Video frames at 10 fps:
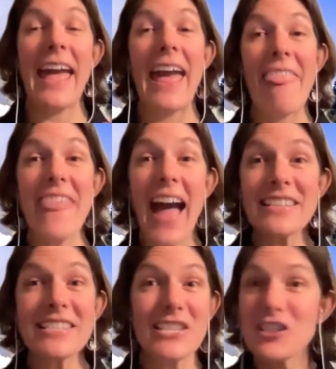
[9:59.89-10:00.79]
And
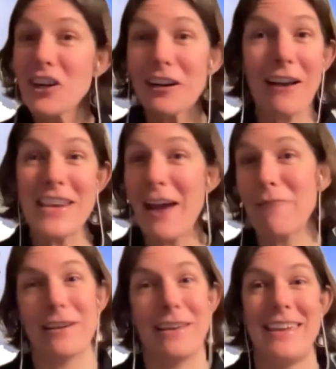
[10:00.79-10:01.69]
that's the start of a
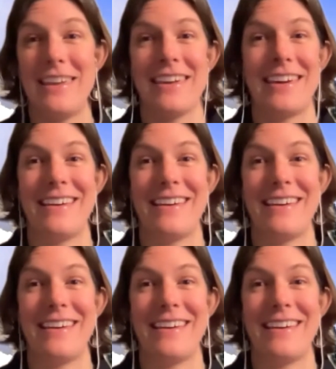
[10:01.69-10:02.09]
networking